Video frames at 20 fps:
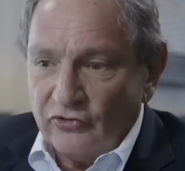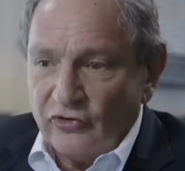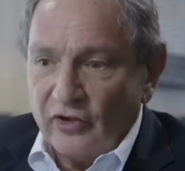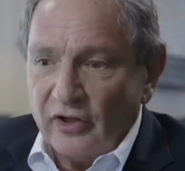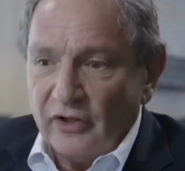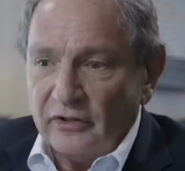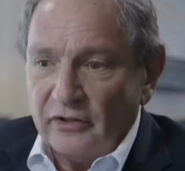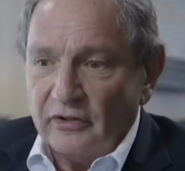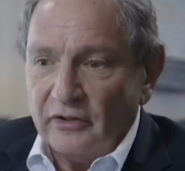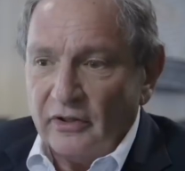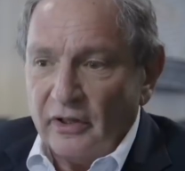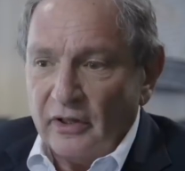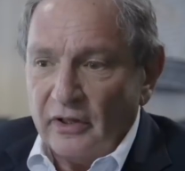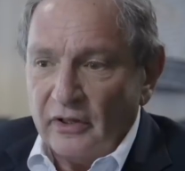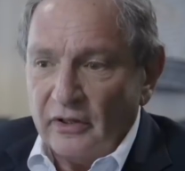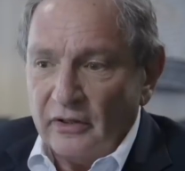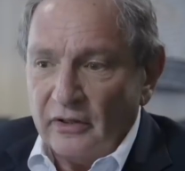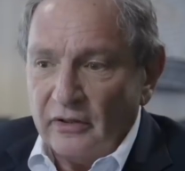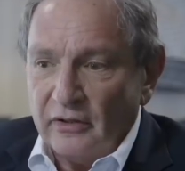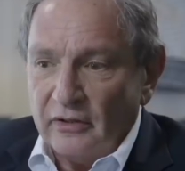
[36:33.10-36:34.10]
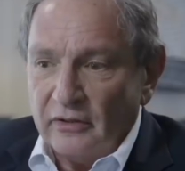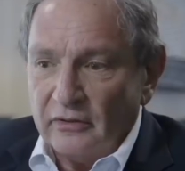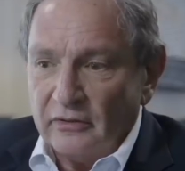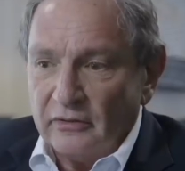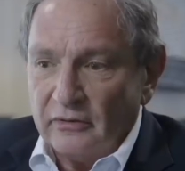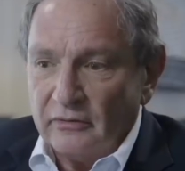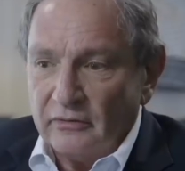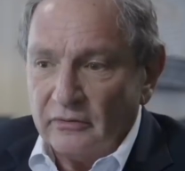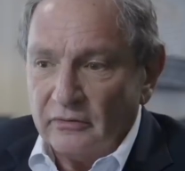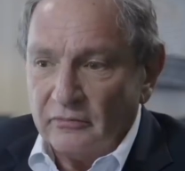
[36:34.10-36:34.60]
signed a
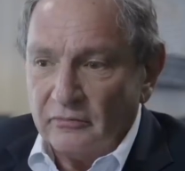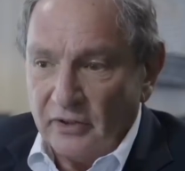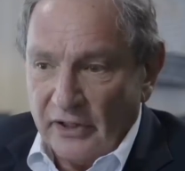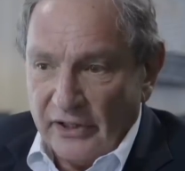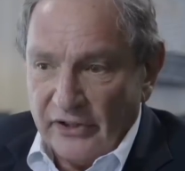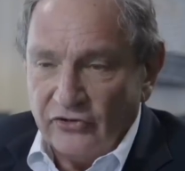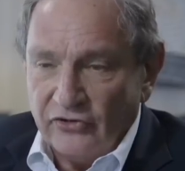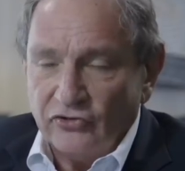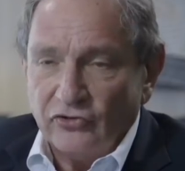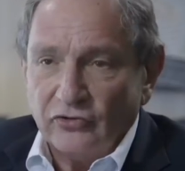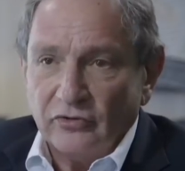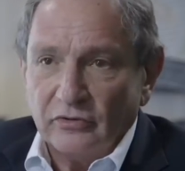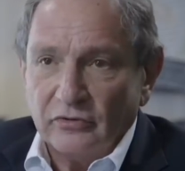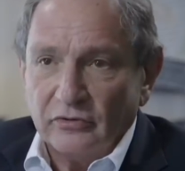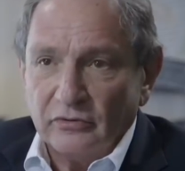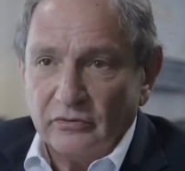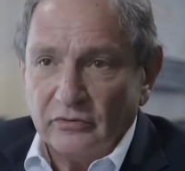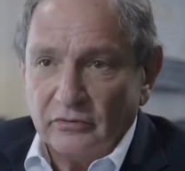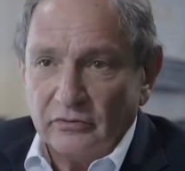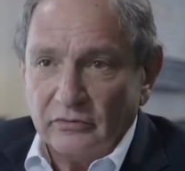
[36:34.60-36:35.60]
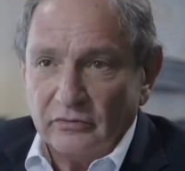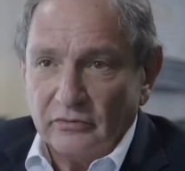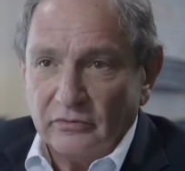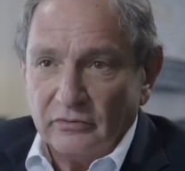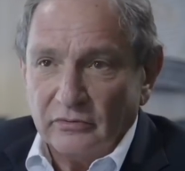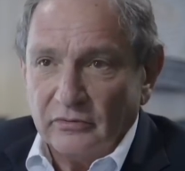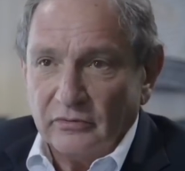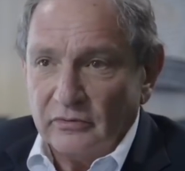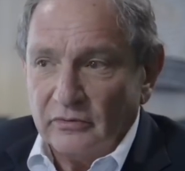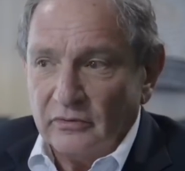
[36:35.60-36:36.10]
pledge,
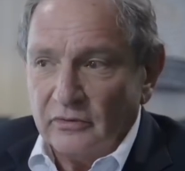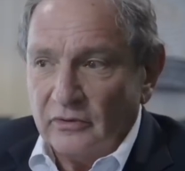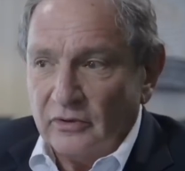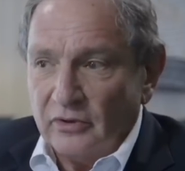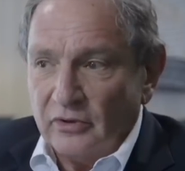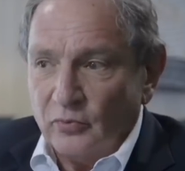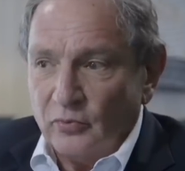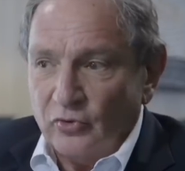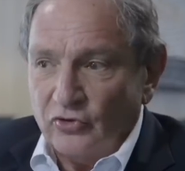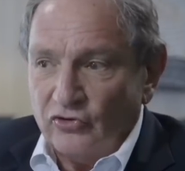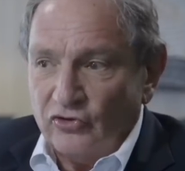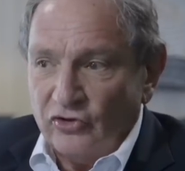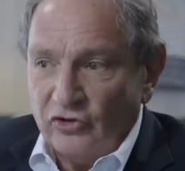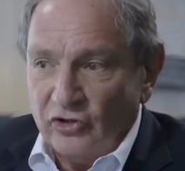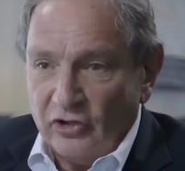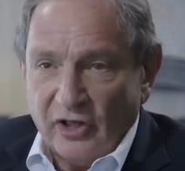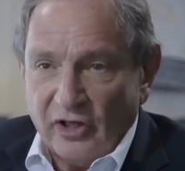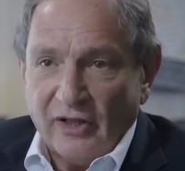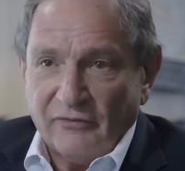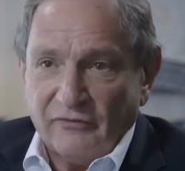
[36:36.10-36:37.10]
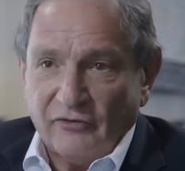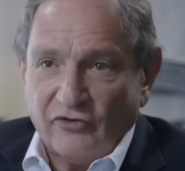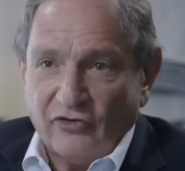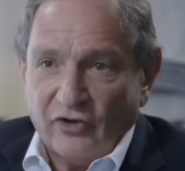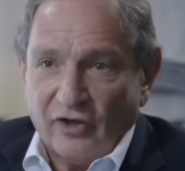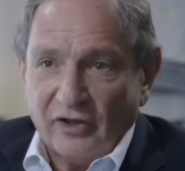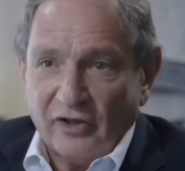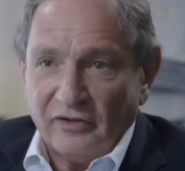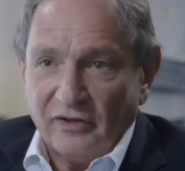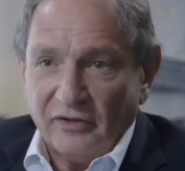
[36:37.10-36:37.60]
which he didn't have to
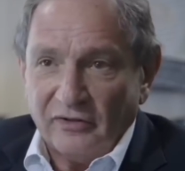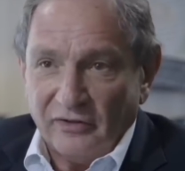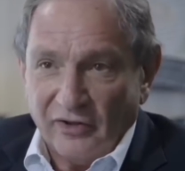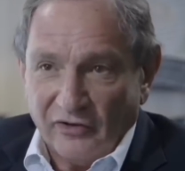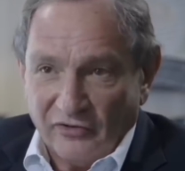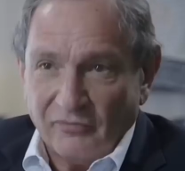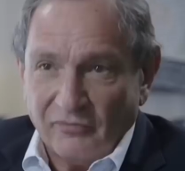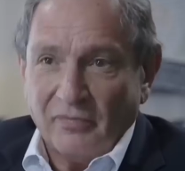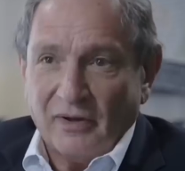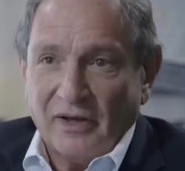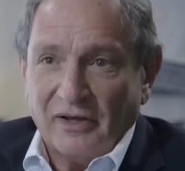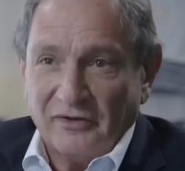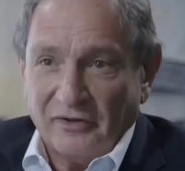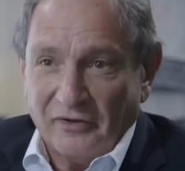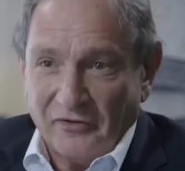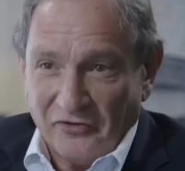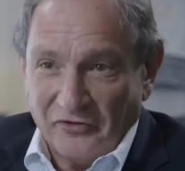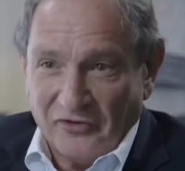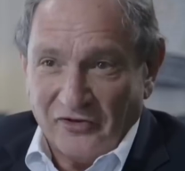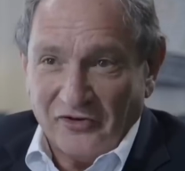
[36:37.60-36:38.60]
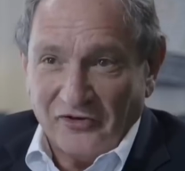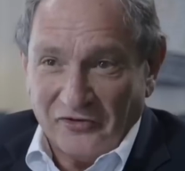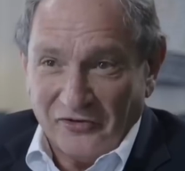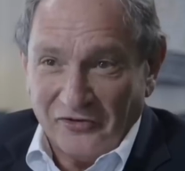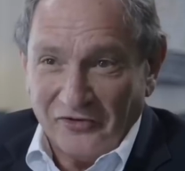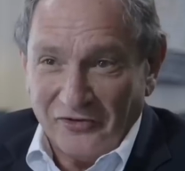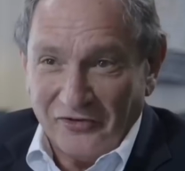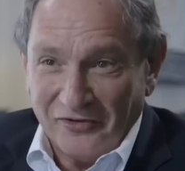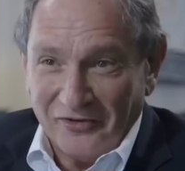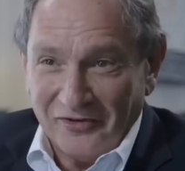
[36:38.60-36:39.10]
sign, that doesn't bind other
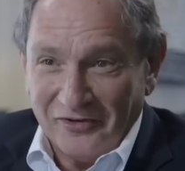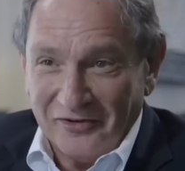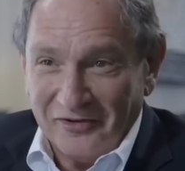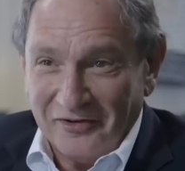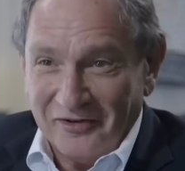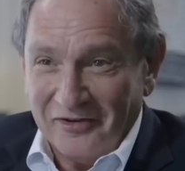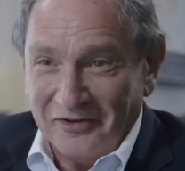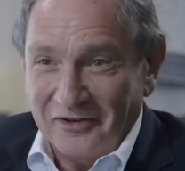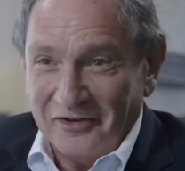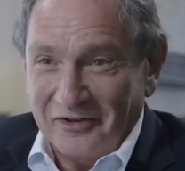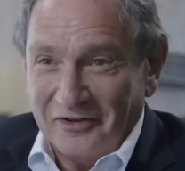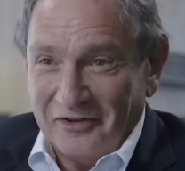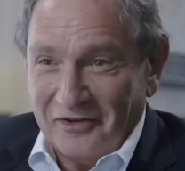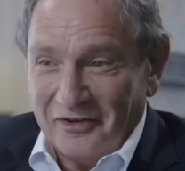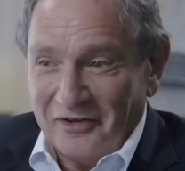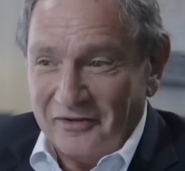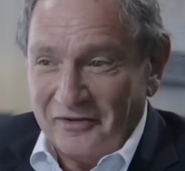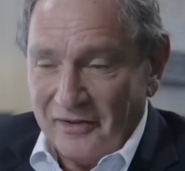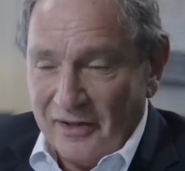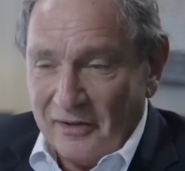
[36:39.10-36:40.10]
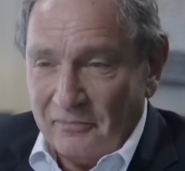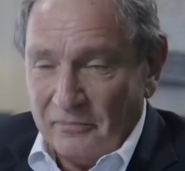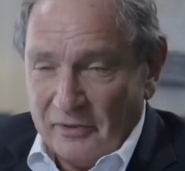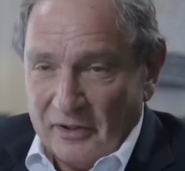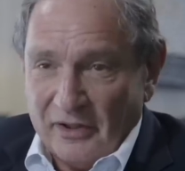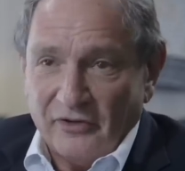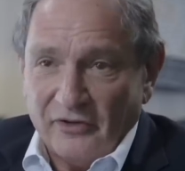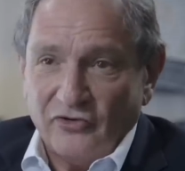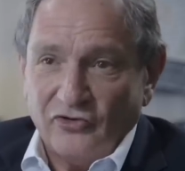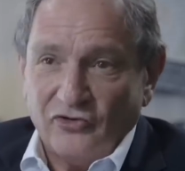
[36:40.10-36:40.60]
citizens. And that
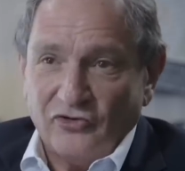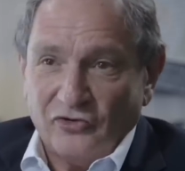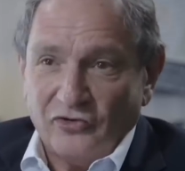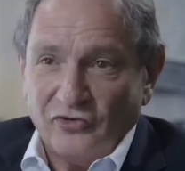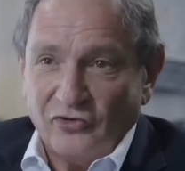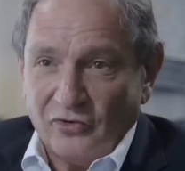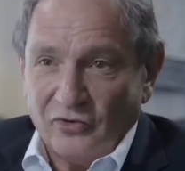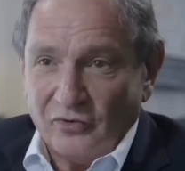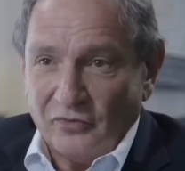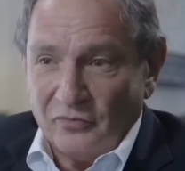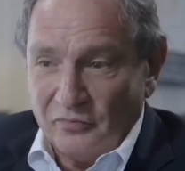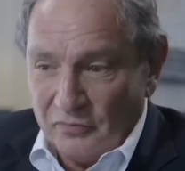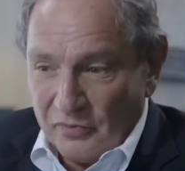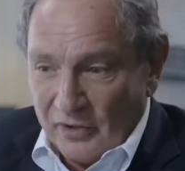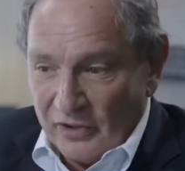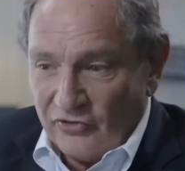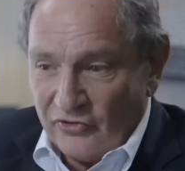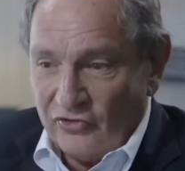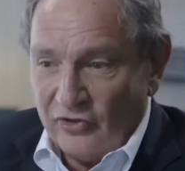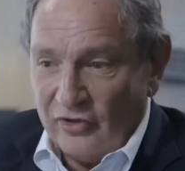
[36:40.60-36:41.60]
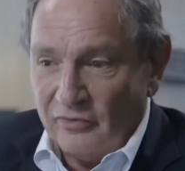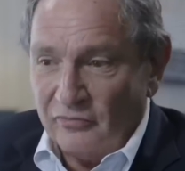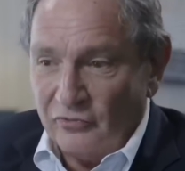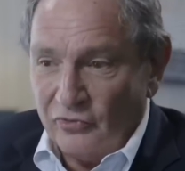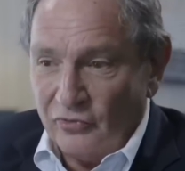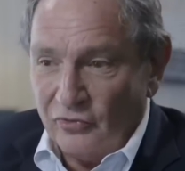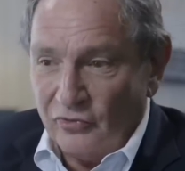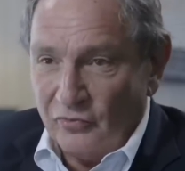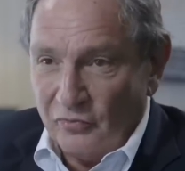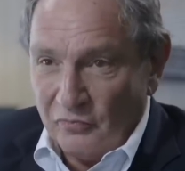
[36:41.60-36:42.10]
pledge pledged him
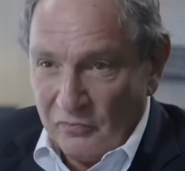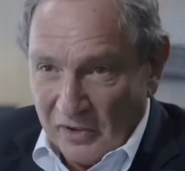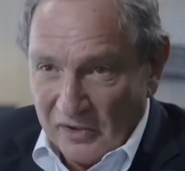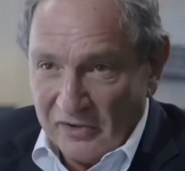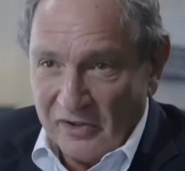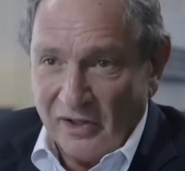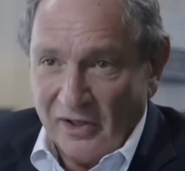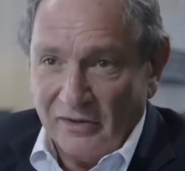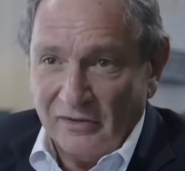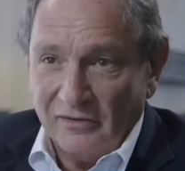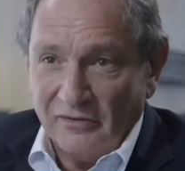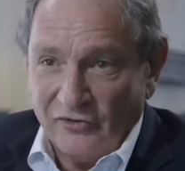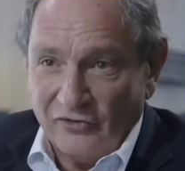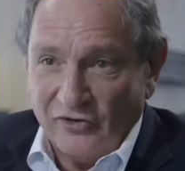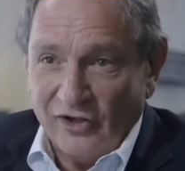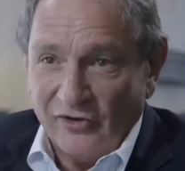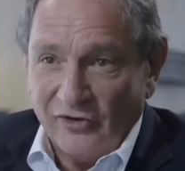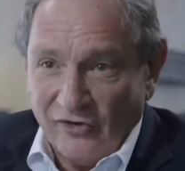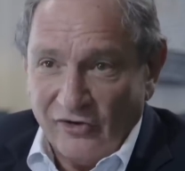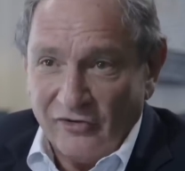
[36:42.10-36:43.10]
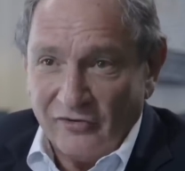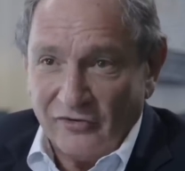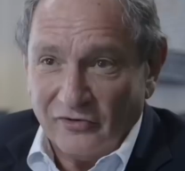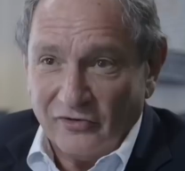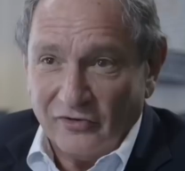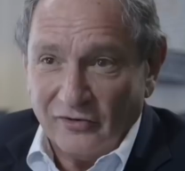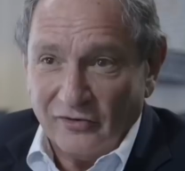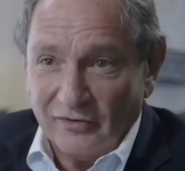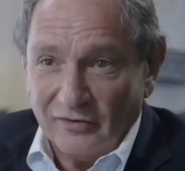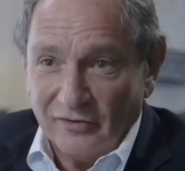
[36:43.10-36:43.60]
to maintain state
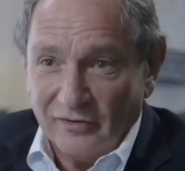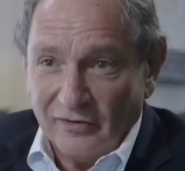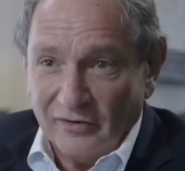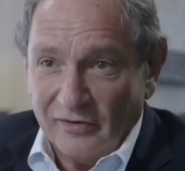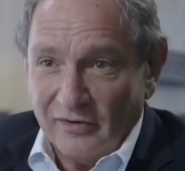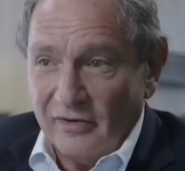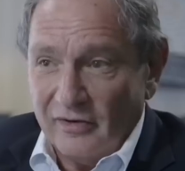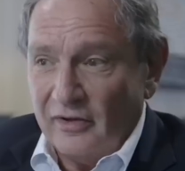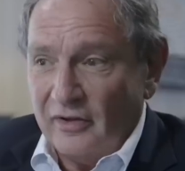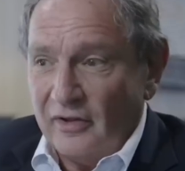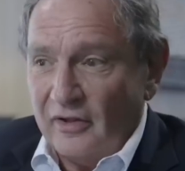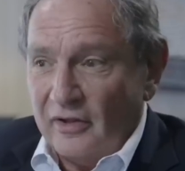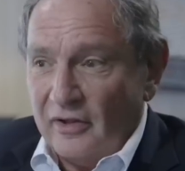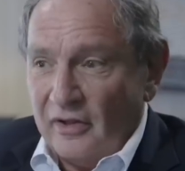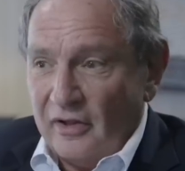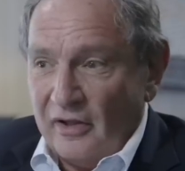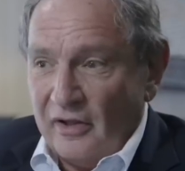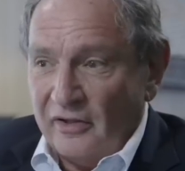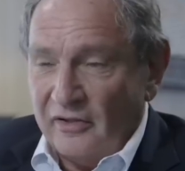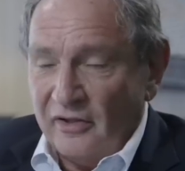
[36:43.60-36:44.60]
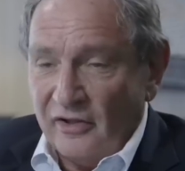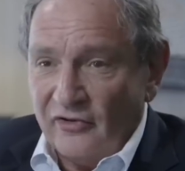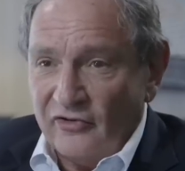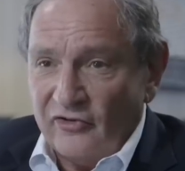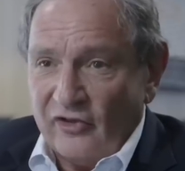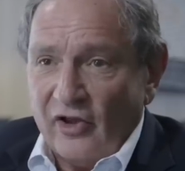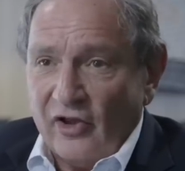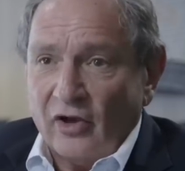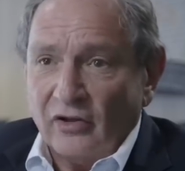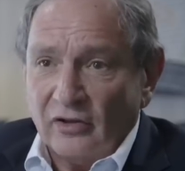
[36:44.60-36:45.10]
secrets. It didn't
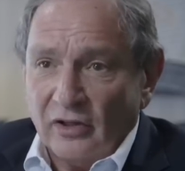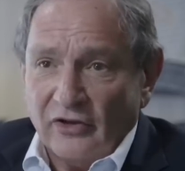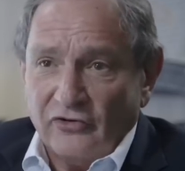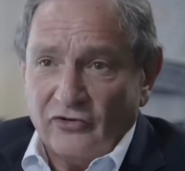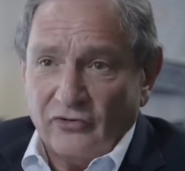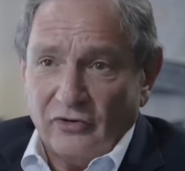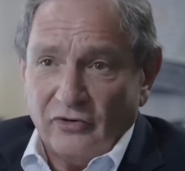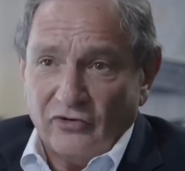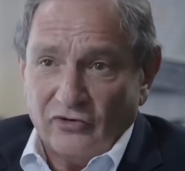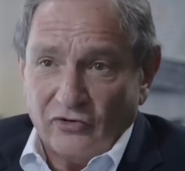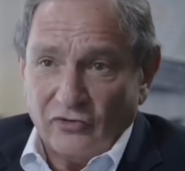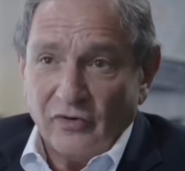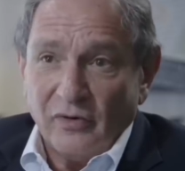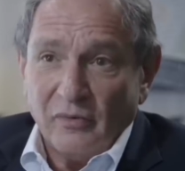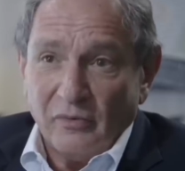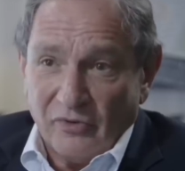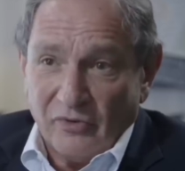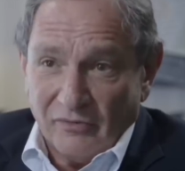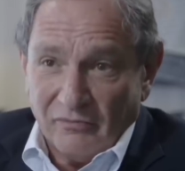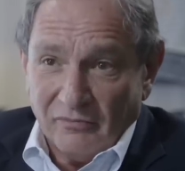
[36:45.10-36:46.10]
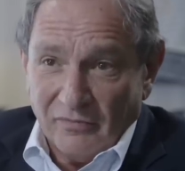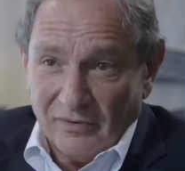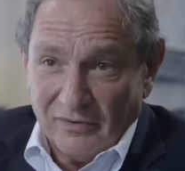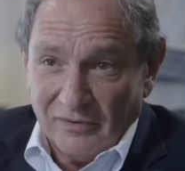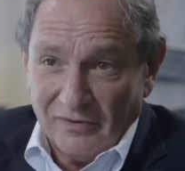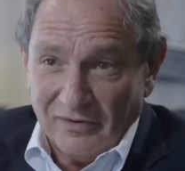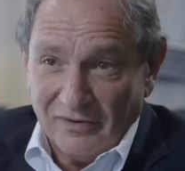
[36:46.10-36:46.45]
say, unless you disagree with them.